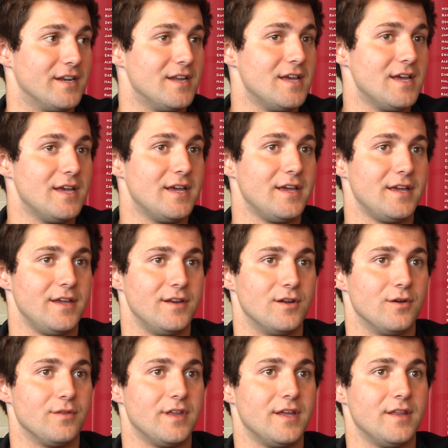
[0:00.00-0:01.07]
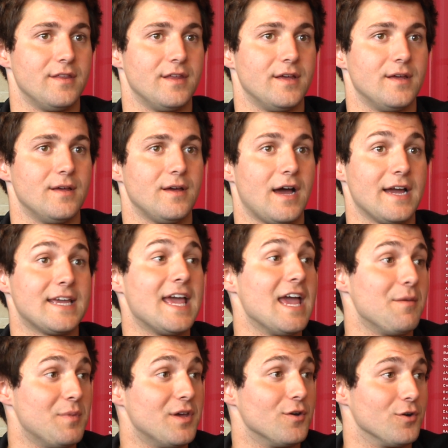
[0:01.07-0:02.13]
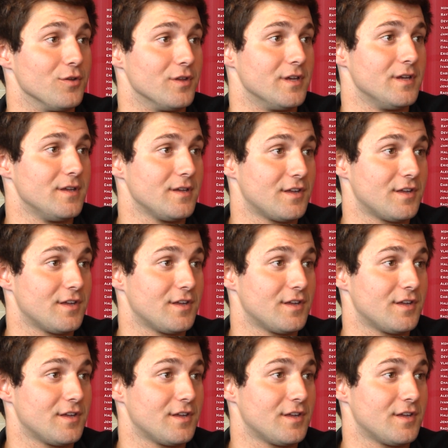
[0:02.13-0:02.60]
And you know that I came in early.